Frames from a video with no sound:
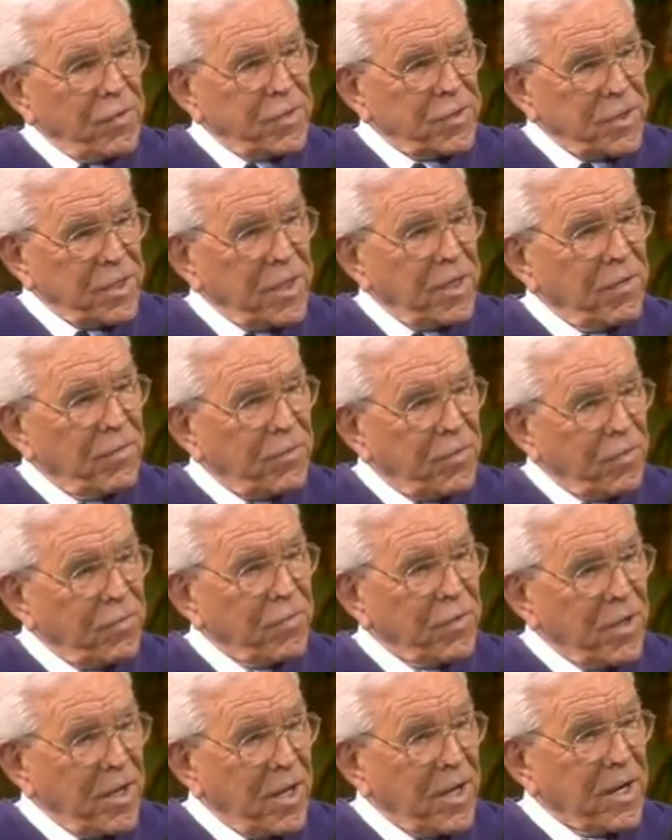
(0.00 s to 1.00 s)
is a gift
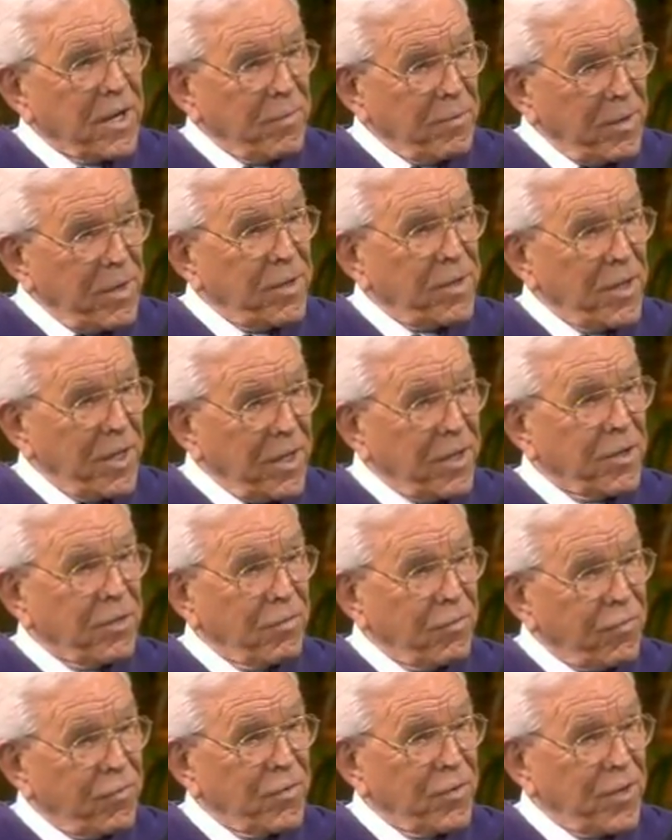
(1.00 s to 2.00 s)
of God. I want to
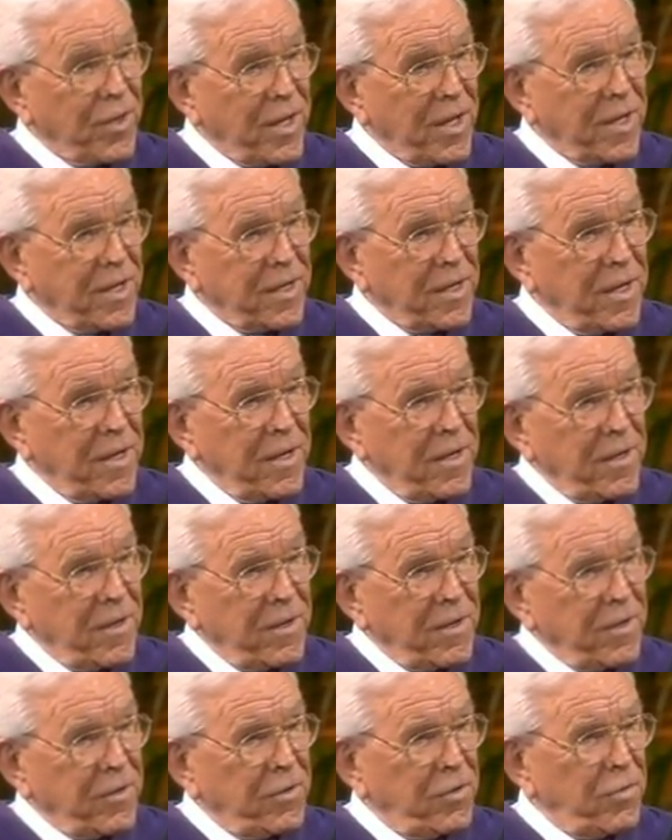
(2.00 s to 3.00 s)
thank you for that.
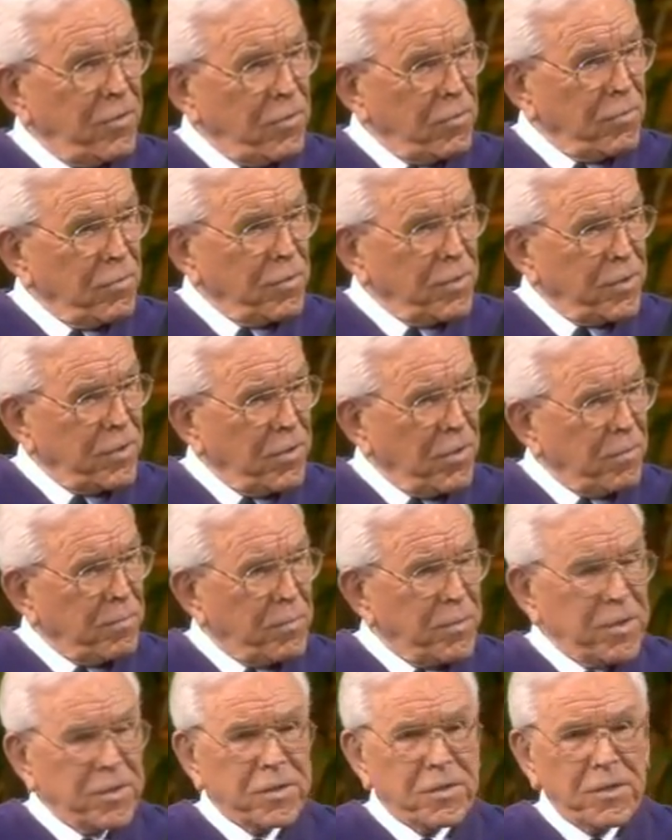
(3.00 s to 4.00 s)
That you, with your
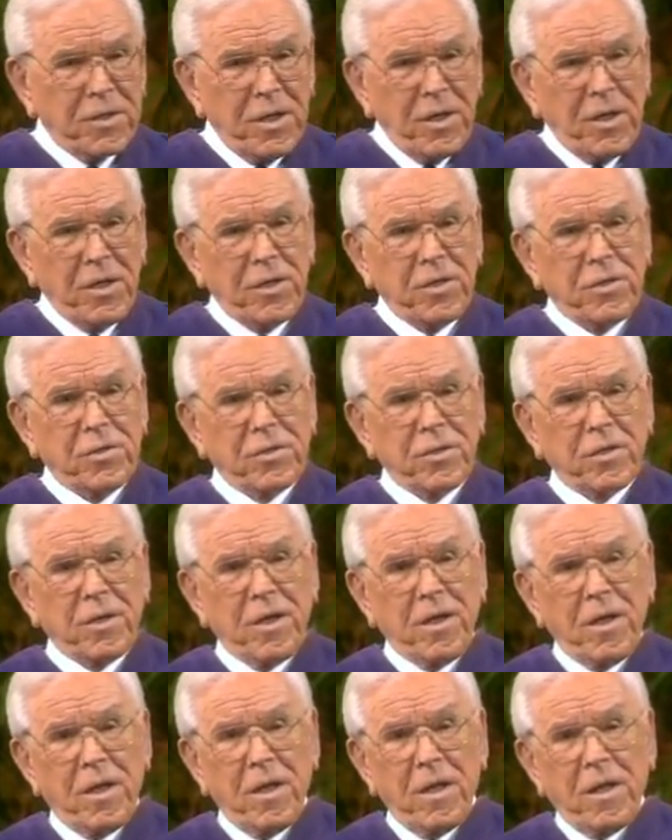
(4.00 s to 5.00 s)
prestige,
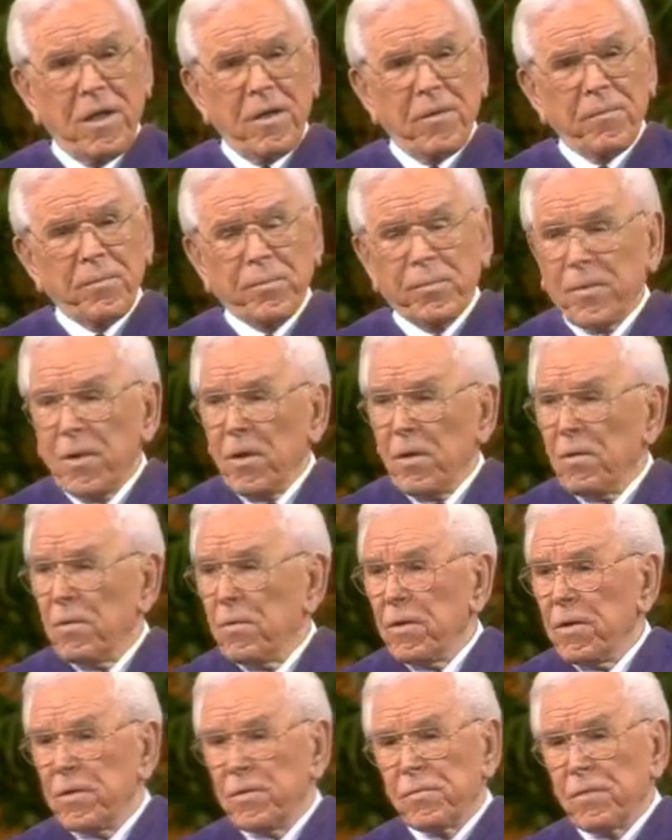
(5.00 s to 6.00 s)

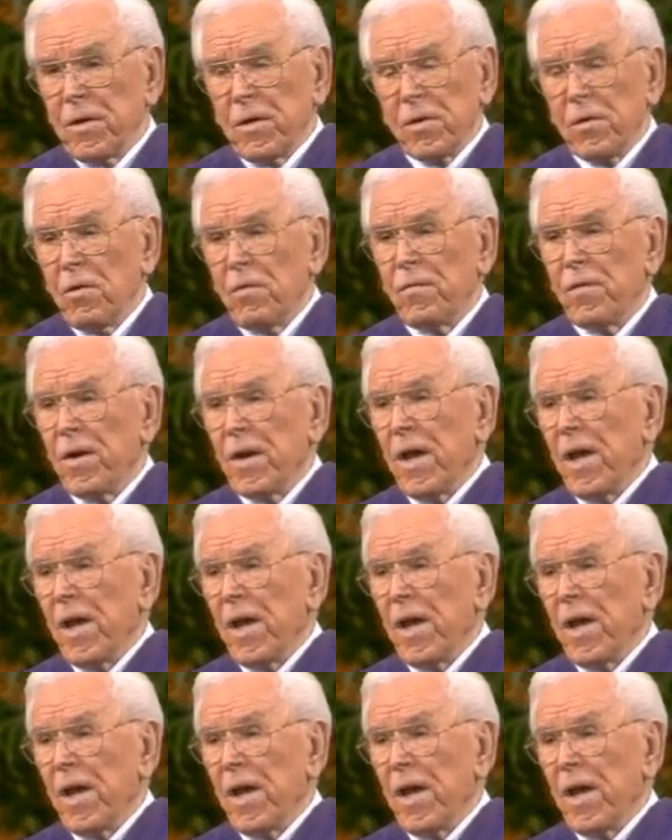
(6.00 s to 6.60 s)
he's written over